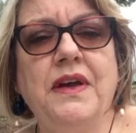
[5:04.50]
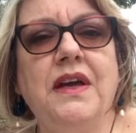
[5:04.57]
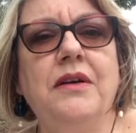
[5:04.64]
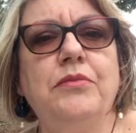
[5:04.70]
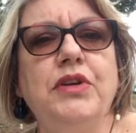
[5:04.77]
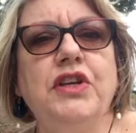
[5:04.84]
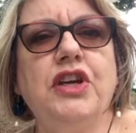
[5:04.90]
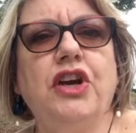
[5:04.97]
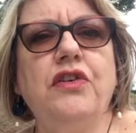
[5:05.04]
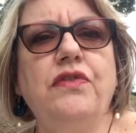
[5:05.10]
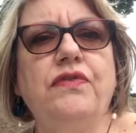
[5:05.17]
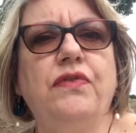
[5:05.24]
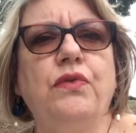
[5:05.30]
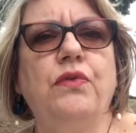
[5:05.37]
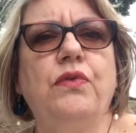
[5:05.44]
but go
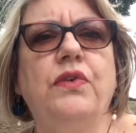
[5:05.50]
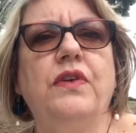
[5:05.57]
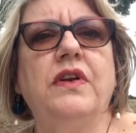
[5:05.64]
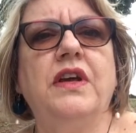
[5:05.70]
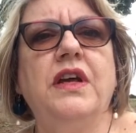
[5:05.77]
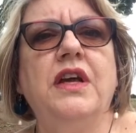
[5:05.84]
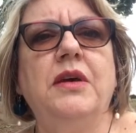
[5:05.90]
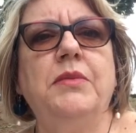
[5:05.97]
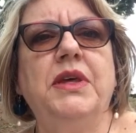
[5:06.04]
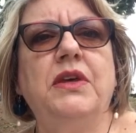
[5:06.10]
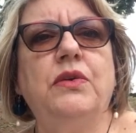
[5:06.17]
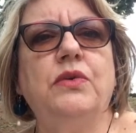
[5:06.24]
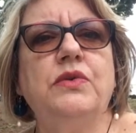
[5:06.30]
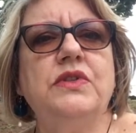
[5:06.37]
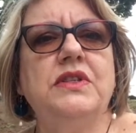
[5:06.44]
forward,
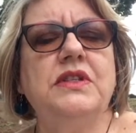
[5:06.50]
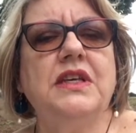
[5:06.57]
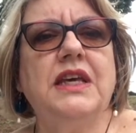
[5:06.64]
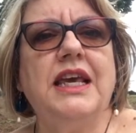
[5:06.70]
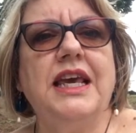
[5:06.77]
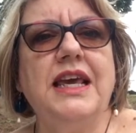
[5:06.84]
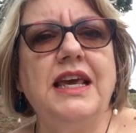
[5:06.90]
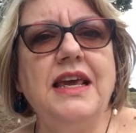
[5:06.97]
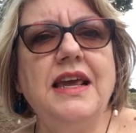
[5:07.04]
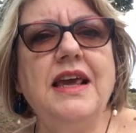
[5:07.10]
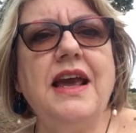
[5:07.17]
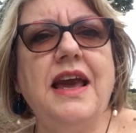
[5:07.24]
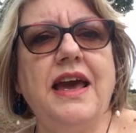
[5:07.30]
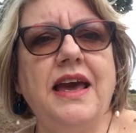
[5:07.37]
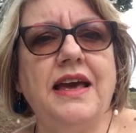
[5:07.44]
because He
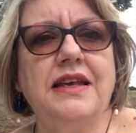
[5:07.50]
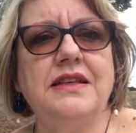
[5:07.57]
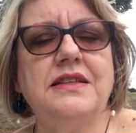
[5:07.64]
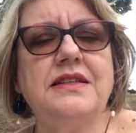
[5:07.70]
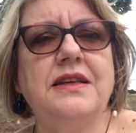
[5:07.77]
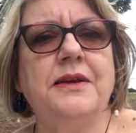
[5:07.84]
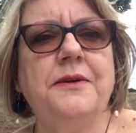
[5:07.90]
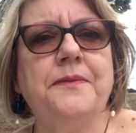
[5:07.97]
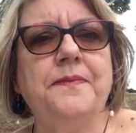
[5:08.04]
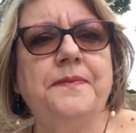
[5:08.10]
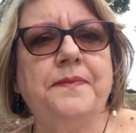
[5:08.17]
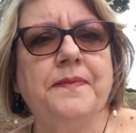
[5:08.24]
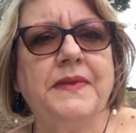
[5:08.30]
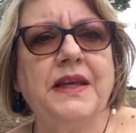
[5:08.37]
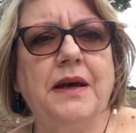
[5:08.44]
has
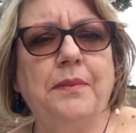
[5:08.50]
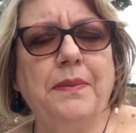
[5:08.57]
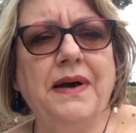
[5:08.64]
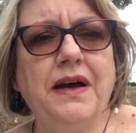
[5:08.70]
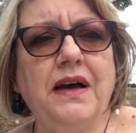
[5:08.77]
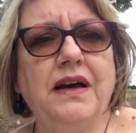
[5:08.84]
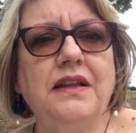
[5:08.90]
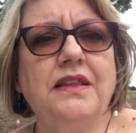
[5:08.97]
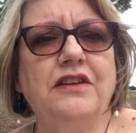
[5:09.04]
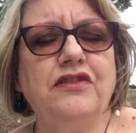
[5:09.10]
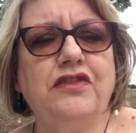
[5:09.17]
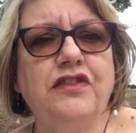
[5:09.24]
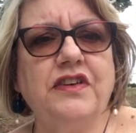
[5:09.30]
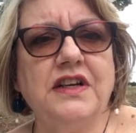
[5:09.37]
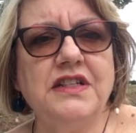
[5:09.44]
a path in
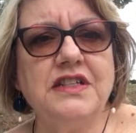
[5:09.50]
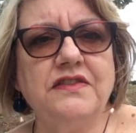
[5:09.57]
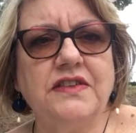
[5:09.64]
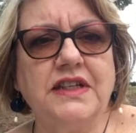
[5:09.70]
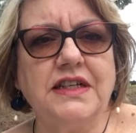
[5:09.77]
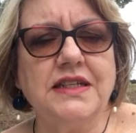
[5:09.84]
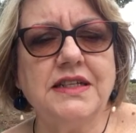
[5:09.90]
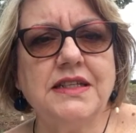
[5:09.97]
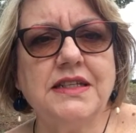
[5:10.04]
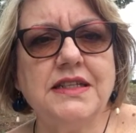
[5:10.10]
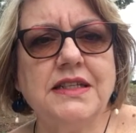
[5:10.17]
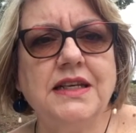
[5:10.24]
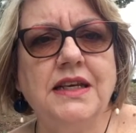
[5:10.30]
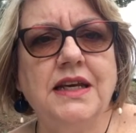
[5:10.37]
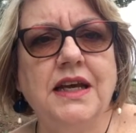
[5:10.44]
front of us
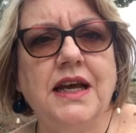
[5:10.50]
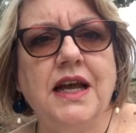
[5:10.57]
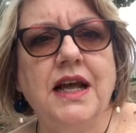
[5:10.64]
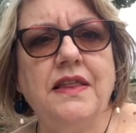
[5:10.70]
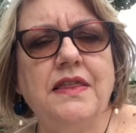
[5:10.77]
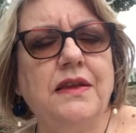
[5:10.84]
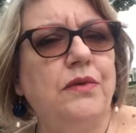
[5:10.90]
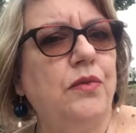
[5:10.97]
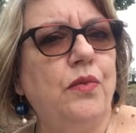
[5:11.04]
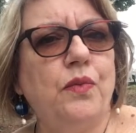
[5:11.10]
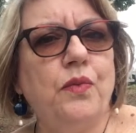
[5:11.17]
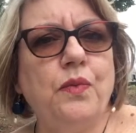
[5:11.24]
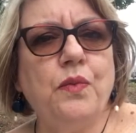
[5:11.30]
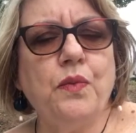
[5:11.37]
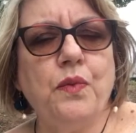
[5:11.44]
that
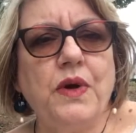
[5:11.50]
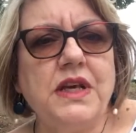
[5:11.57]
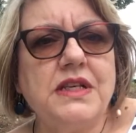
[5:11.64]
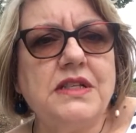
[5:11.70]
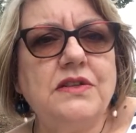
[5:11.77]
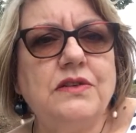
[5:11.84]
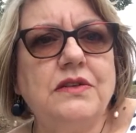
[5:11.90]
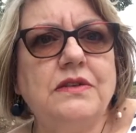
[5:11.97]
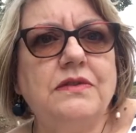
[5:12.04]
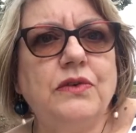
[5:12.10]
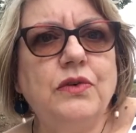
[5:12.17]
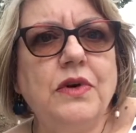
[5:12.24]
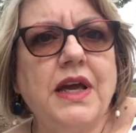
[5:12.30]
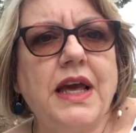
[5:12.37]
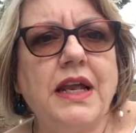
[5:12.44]
we sort of
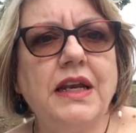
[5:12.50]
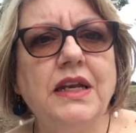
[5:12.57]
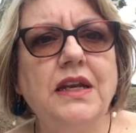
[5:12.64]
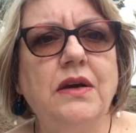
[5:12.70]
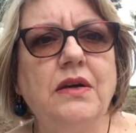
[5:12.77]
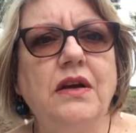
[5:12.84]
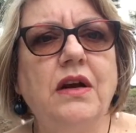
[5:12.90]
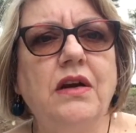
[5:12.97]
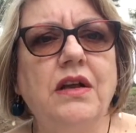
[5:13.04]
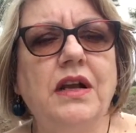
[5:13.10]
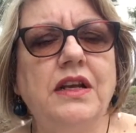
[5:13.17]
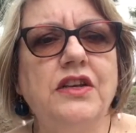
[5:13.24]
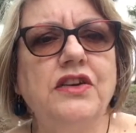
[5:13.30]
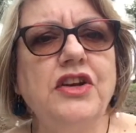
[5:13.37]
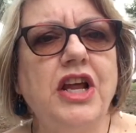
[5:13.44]
look at and go, God, I
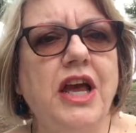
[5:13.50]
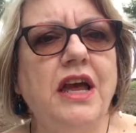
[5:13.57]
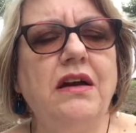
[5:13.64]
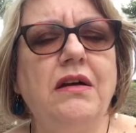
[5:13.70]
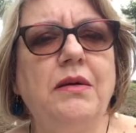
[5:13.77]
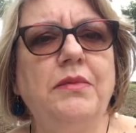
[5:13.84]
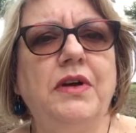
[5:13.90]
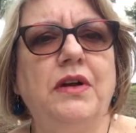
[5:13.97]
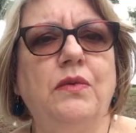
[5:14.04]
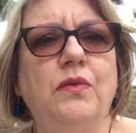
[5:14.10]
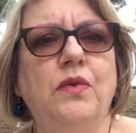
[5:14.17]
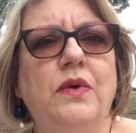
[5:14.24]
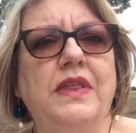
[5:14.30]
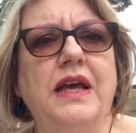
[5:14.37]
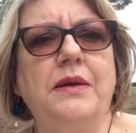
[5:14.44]
don't know how I'm going to
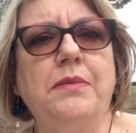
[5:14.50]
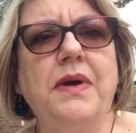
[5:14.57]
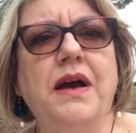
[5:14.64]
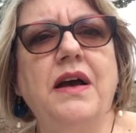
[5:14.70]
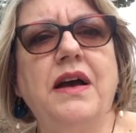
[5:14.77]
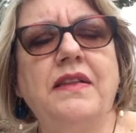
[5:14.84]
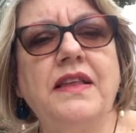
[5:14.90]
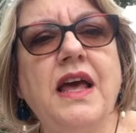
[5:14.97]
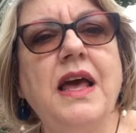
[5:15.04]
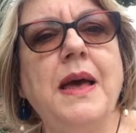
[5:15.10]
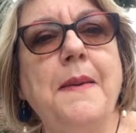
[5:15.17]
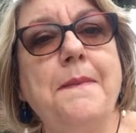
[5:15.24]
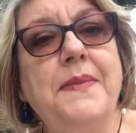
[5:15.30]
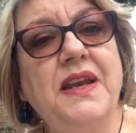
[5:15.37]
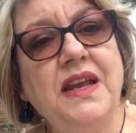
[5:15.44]
walk that path,
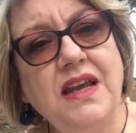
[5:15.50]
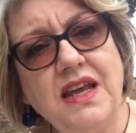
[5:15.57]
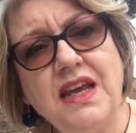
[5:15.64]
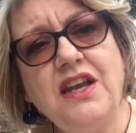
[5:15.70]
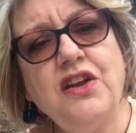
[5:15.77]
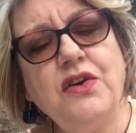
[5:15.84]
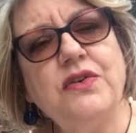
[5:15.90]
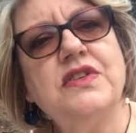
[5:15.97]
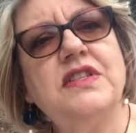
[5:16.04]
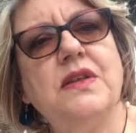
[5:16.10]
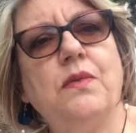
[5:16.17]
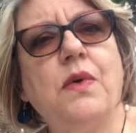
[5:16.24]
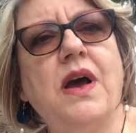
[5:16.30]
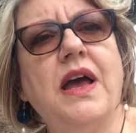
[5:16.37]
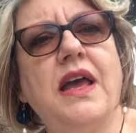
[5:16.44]
but He knows the
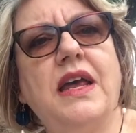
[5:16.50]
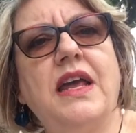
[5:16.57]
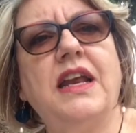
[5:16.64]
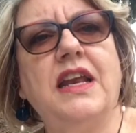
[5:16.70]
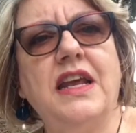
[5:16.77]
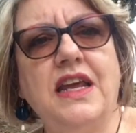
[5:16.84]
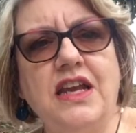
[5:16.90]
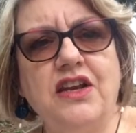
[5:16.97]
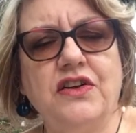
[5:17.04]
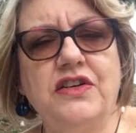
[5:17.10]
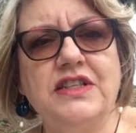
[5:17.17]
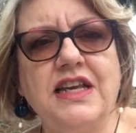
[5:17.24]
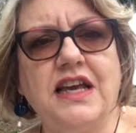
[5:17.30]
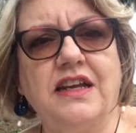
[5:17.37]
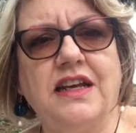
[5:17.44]
way and He knows
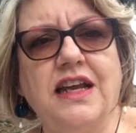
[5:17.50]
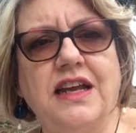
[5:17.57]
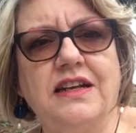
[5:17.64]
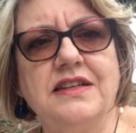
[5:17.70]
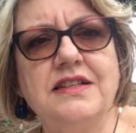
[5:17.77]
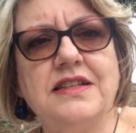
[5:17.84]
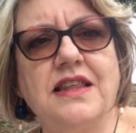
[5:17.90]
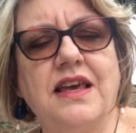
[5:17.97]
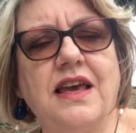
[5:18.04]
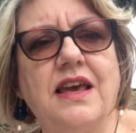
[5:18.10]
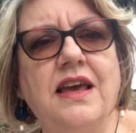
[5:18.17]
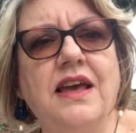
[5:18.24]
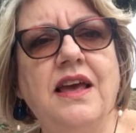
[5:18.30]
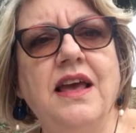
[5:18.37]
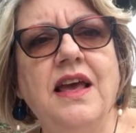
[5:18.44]
how to get us there.
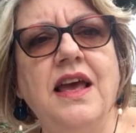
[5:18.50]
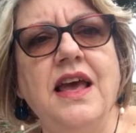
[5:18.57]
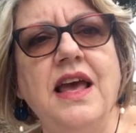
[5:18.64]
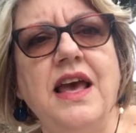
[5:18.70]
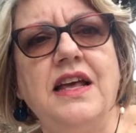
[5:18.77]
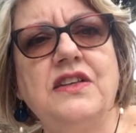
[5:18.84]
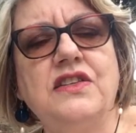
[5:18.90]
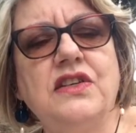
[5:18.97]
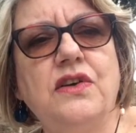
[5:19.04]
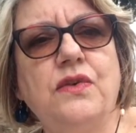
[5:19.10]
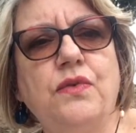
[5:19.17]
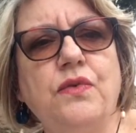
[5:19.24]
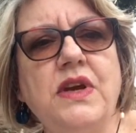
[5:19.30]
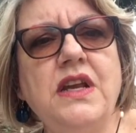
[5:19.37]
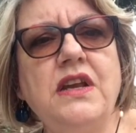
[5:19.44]
And so if
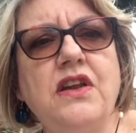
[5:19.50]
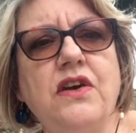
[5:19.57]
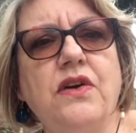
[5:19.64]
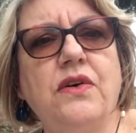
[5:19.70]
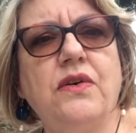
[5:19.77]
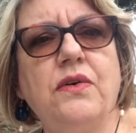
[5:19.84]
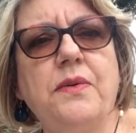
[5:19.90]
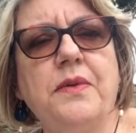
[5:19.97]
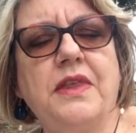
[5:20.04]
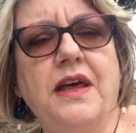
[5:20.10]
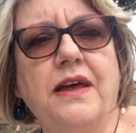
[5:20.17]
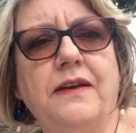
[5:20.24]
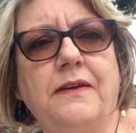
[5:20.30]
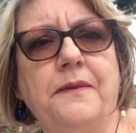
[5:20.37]
we know that,